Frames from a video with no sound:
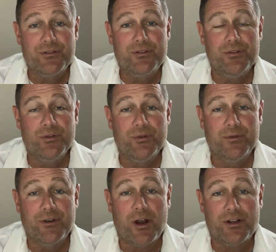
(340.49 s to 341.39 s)
too
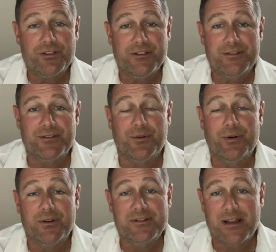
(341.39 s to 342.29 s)
nauseous
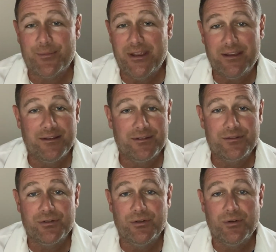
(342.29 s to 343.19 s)
or it's not making you
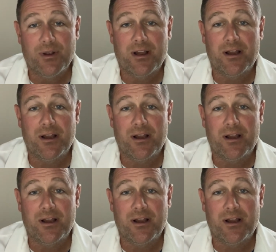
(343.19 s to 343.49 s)
too